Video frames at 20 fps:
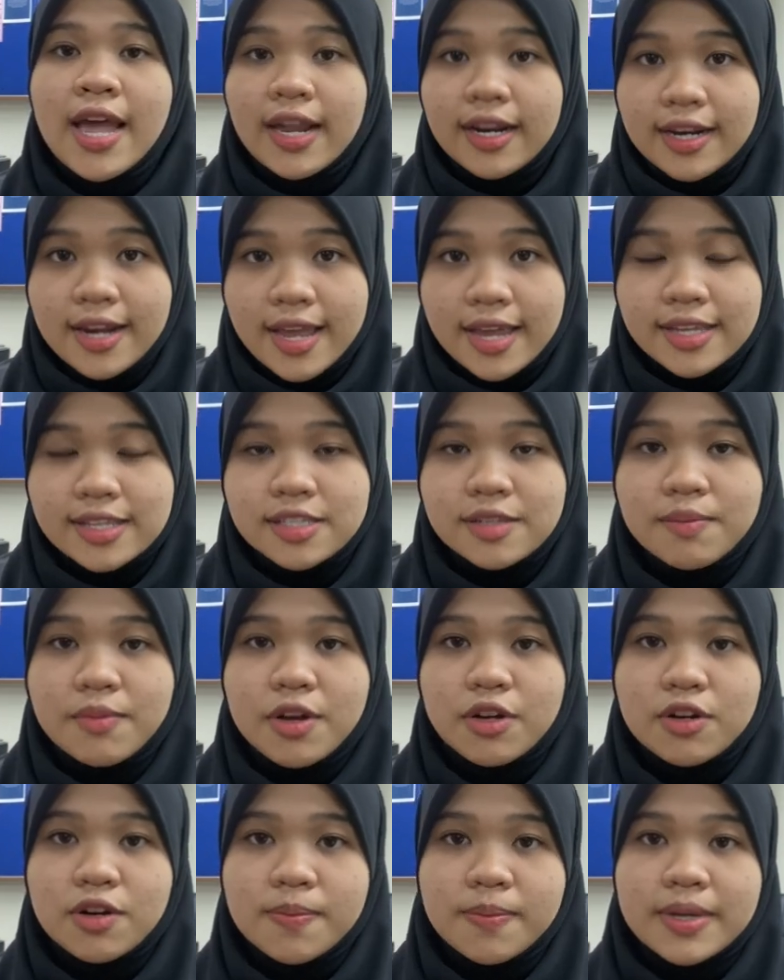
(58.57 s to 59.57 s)
Next,
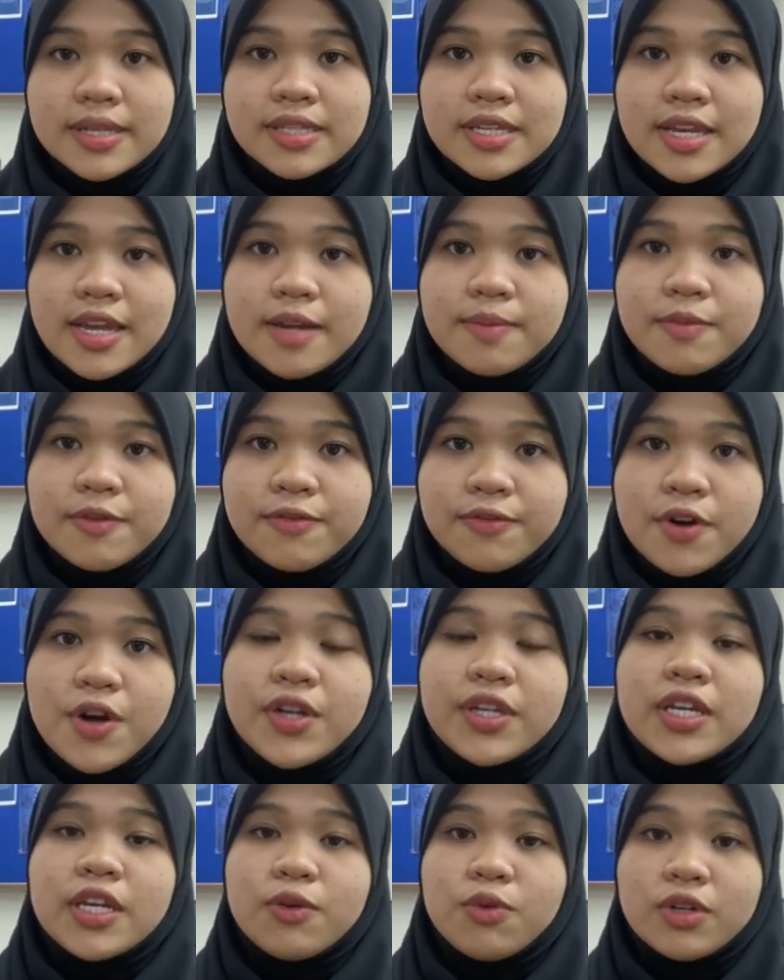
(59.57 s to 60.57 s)
microplastic can be
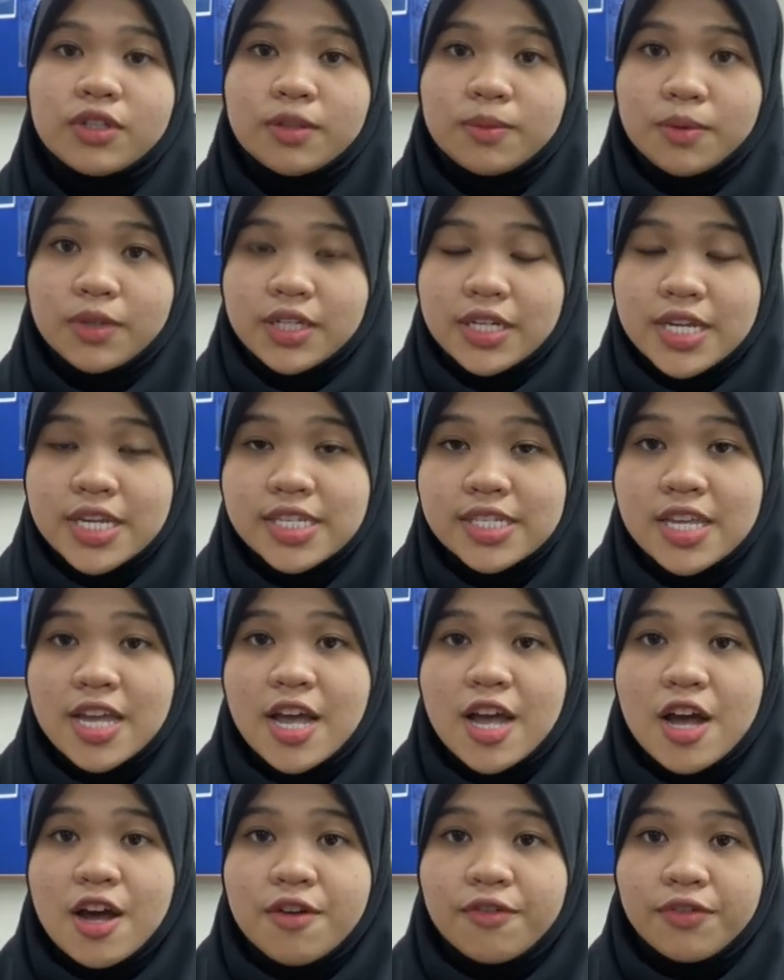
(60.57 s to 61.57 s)
found in water bodies
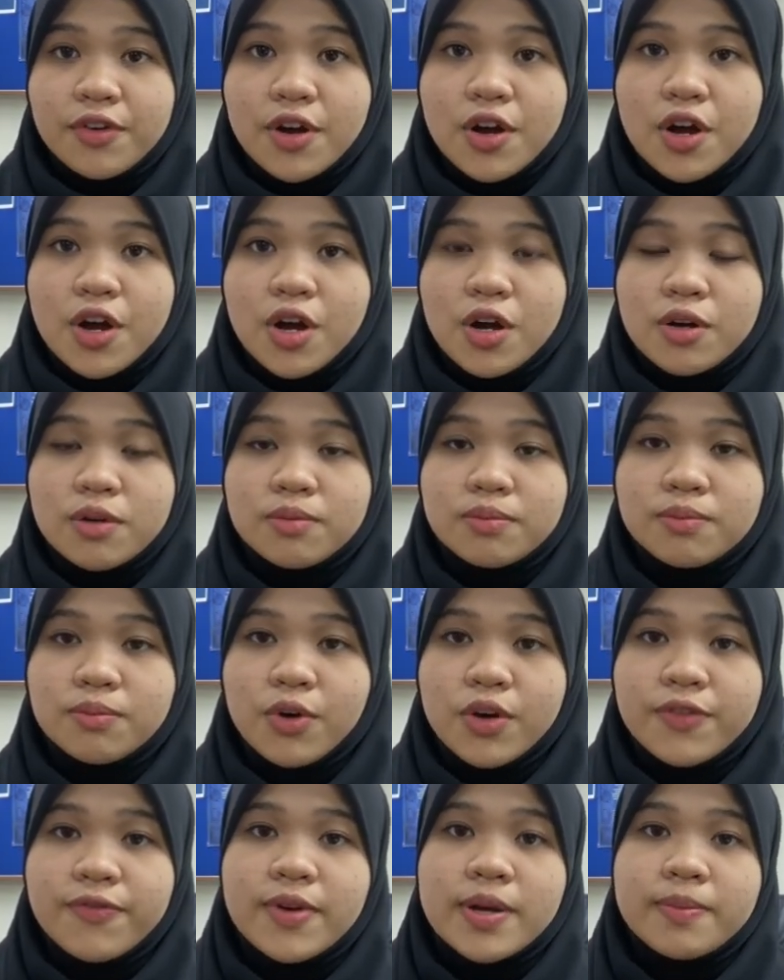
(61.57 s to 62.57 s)
from
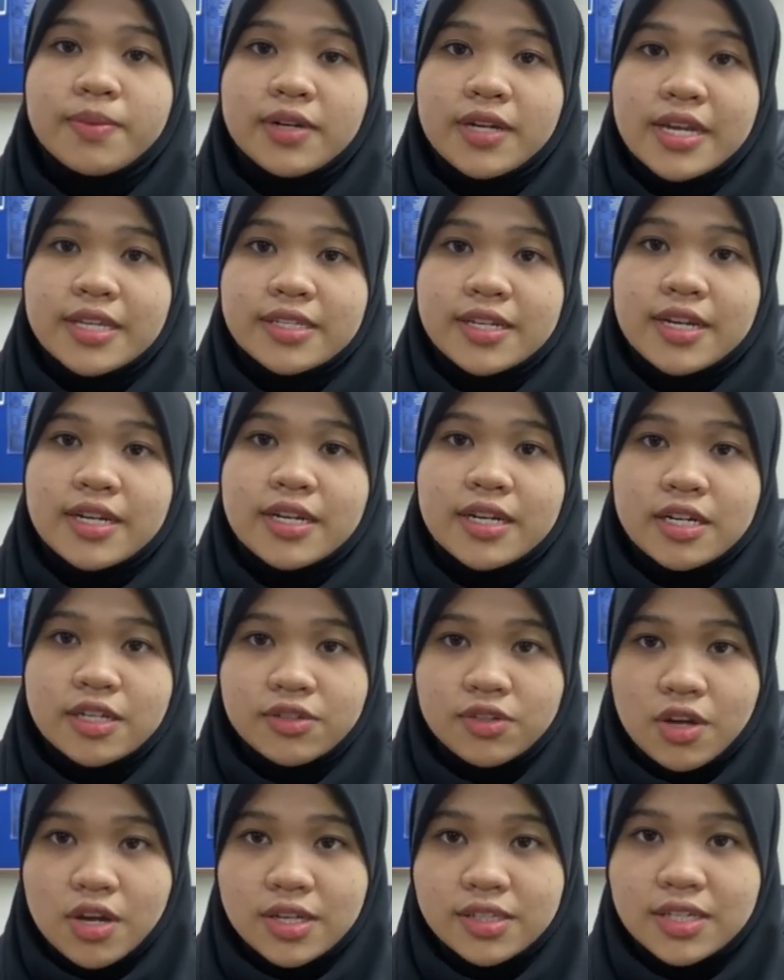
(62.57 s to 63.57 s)
both primary and secondary
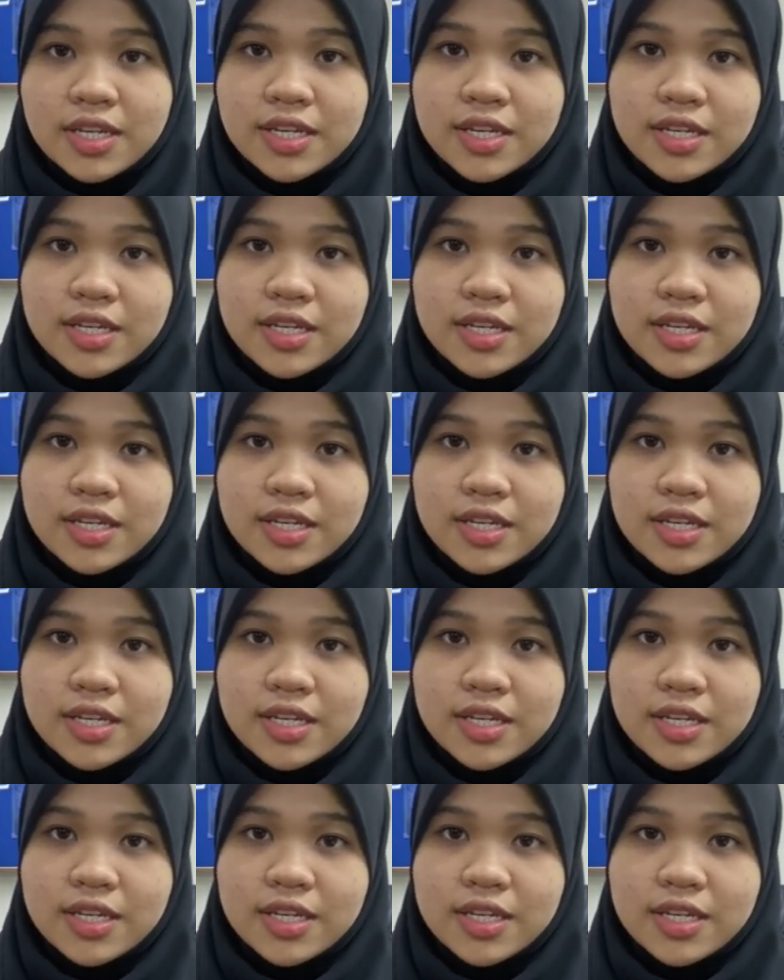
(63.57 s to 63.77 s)
source. It